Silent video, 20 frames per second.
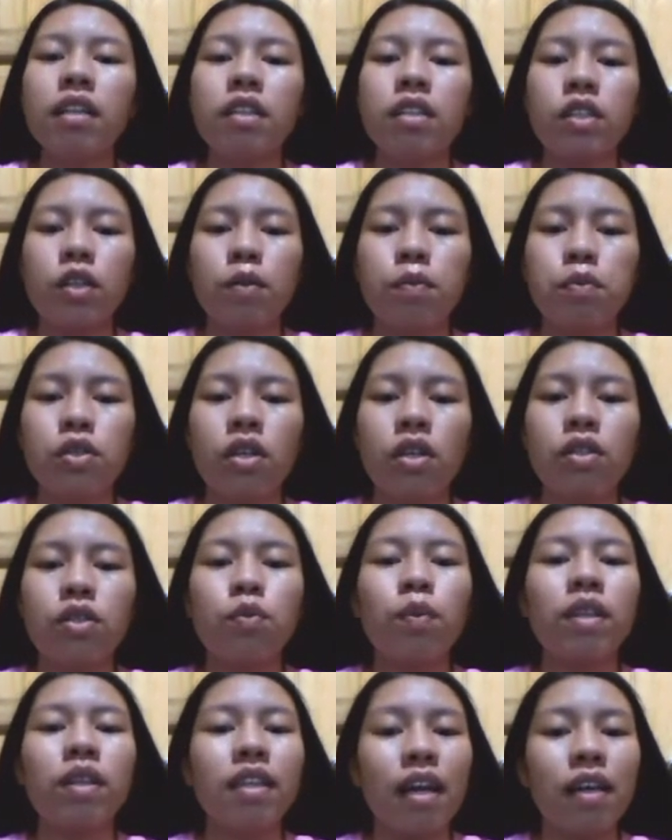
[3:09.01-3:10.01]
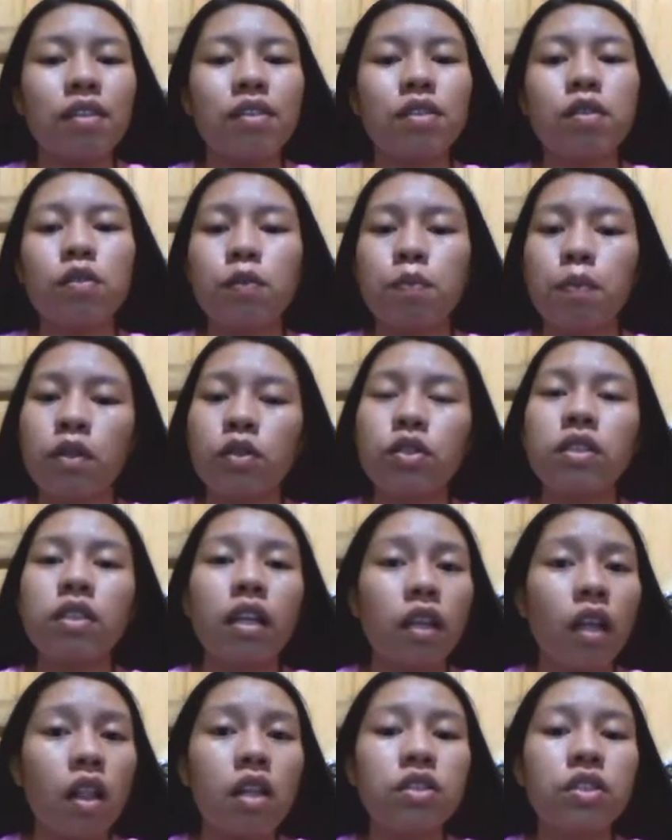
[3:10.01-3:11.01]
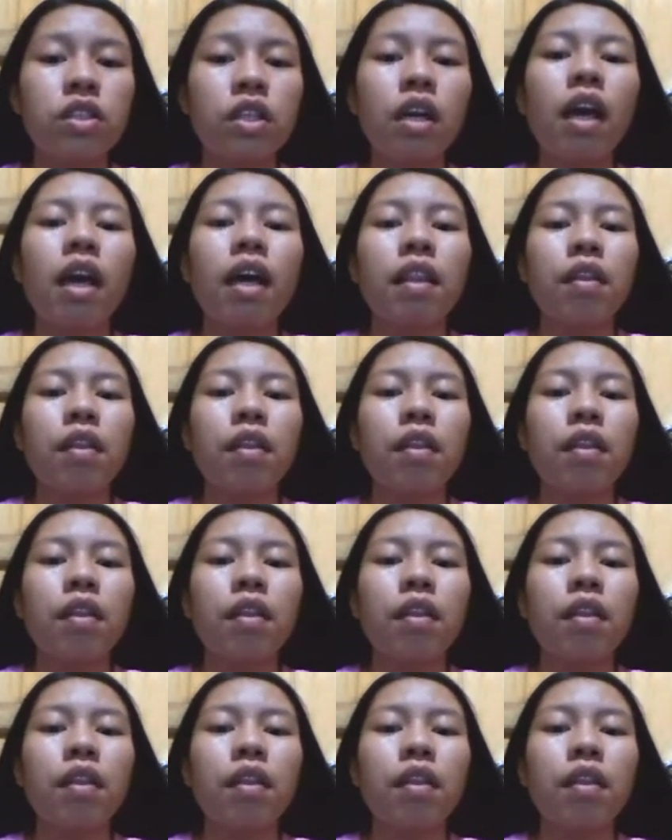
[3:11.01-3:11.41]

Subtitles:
descriptions with text-to-speech technology